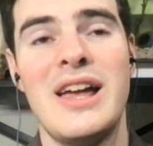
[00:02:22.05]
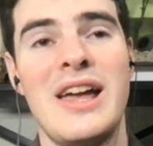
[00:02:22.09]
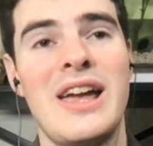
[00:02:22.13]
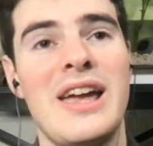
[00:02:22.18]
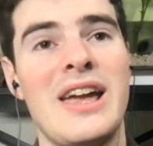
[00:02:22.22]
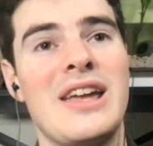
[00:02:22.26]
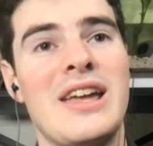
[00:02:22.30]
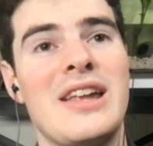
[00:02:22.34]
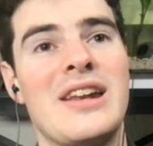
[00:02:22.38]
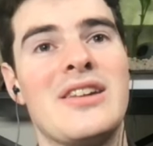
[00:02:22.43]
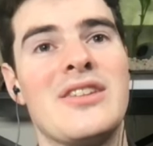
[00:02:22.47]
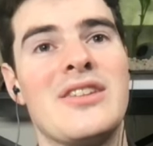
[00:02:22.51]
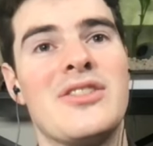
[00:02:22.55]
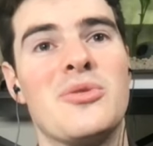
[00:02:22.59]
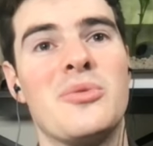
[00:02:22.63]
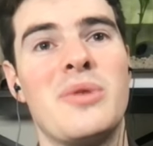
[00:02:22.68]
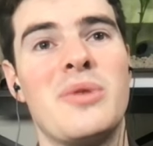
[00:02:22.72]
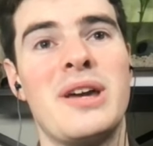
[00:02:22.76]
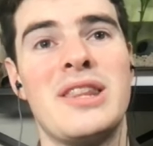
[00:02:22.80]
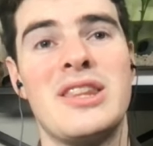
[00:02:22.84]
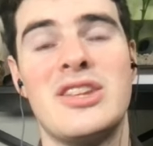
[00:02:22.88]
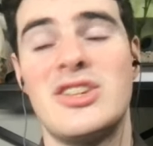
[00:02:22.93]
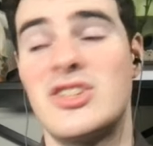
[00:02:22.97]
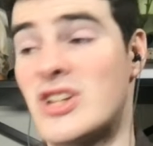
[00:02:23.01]
And the
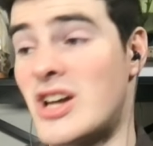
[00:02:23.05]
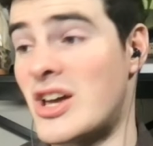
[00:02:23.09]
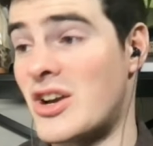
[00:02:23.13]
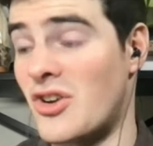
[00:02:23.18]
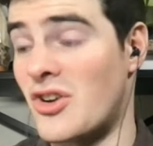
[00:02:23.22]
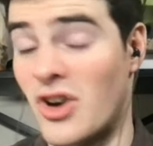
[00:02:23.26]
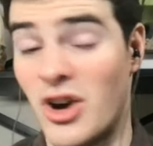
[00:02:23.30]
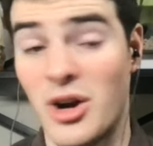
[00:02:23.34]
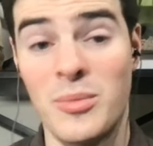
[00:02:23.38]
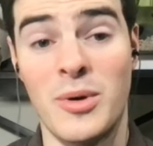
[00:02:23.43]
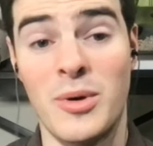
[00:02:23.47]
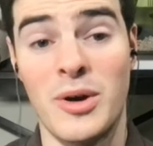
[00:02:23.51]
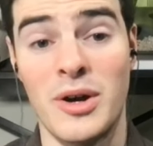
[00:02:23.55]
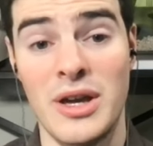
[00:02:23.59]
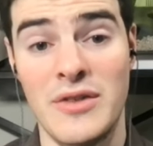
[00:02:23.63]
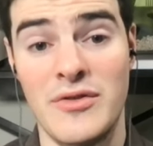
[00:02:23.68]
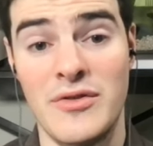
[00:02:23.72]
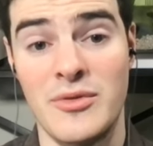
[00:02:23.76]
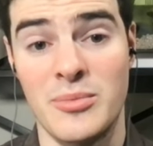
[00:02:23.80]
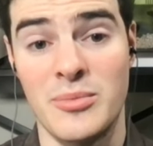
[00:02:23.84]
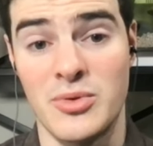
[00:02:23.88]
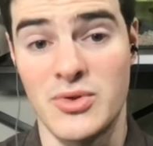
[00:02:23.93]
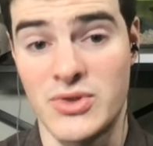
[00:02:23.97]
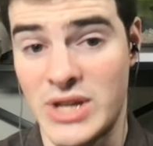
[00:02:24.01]
way that John Harbaugh
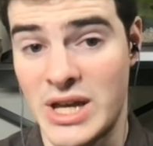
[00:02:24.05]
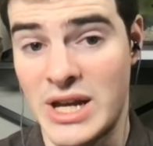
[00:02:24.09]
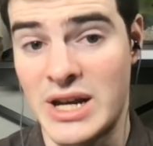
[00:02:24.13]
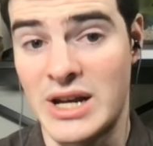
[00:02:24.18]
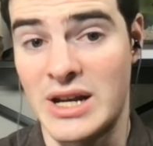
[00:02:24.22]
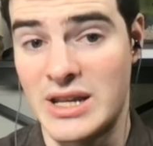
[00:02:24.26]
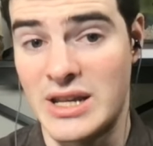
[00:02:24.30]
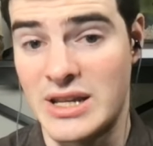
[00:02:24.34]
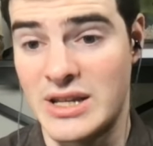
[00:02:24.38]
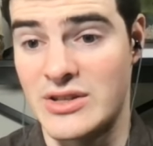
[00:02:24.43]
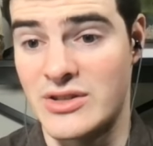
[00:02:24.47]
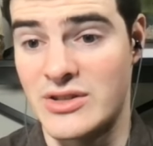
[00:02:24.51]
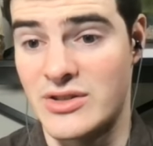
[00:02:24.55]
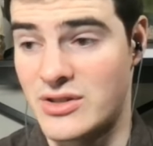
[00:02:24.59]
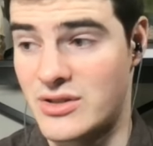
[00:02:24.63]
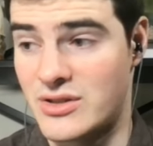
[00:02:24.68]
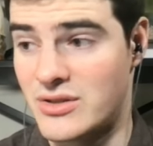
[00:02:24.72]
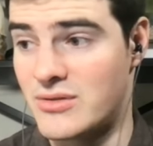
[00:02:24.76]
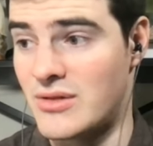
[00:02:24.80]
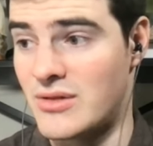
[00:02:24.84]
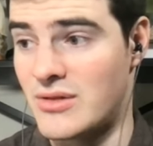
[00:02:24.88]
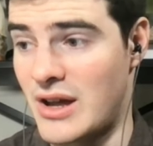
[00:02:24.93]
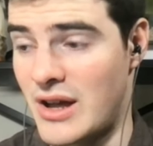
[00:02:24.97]
even presented his,